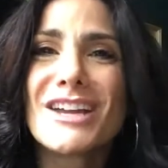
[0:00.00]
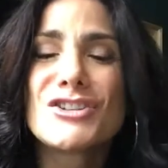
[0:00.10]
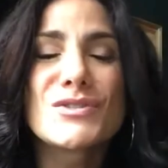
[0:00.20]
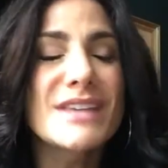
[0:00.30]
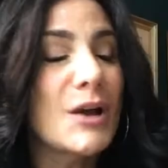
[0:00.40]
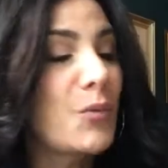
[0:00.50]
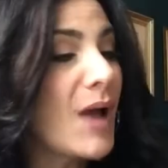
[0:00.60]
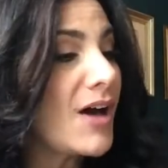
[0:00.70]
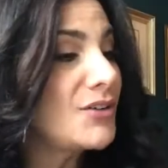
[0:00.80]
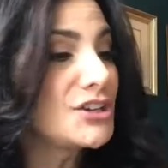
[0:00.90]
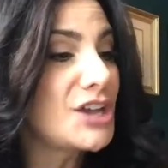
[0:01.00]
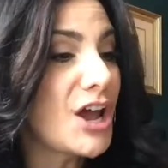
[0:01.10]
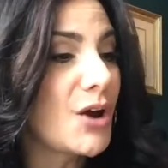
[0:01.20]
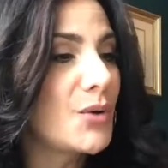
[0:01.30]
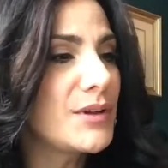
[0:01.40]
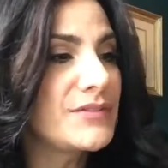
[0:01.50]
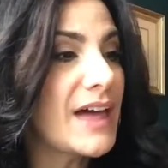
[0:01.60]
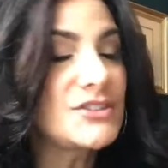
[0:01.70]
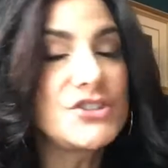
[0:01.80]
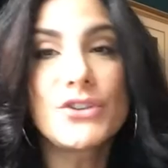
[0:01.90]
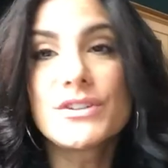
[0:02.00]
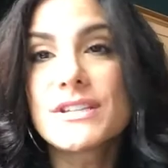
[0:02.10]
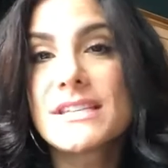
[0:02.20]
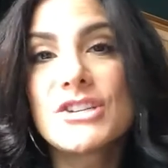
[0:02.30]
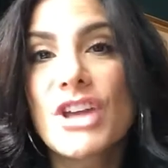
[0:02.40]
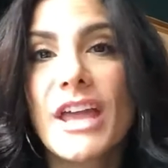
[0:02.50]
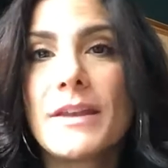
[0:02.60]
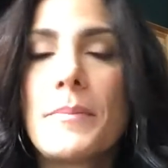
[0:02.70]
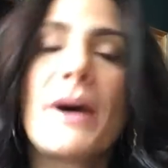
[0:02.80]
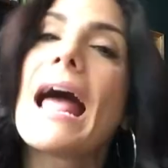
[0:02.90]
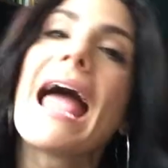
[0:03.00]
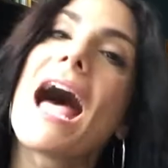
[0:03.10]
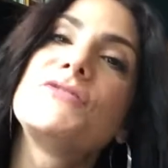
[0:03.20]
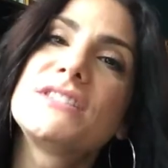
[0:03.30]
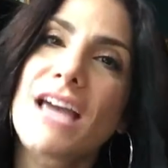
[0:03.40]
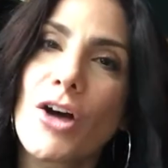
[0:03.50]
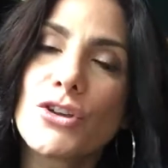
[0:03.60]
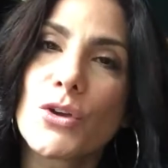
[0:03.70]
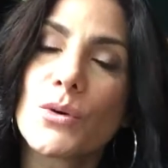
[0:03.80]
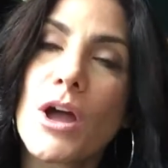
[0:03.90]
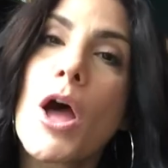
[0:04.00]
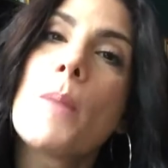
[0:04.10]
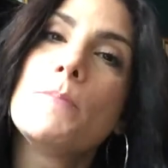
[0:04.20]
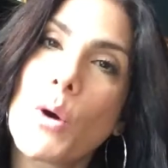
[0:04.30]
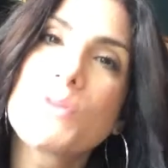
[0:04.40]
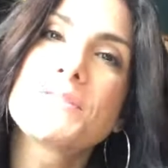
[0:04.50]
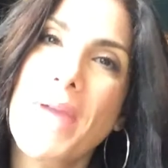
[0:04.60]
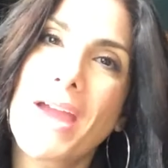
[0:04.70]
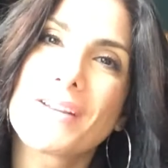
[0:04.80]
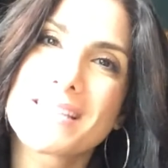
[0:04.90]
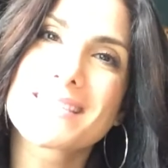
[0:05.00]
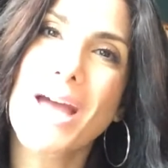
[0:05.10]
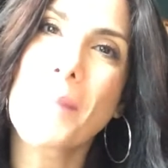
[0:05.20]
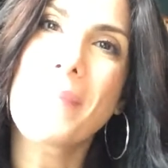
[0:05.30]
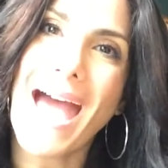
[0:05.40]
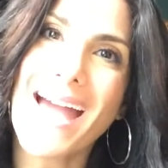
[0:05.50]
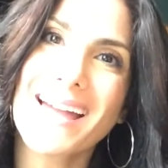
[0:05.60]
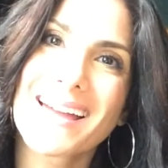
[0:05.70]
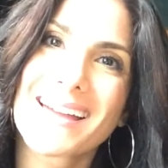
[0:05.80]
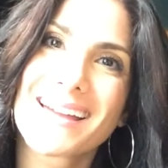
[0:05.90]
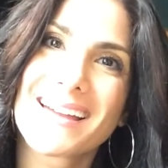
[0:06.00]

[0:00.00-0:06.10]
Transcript: and she was like, well, that's your decision, but I have to tell you, most parents come back.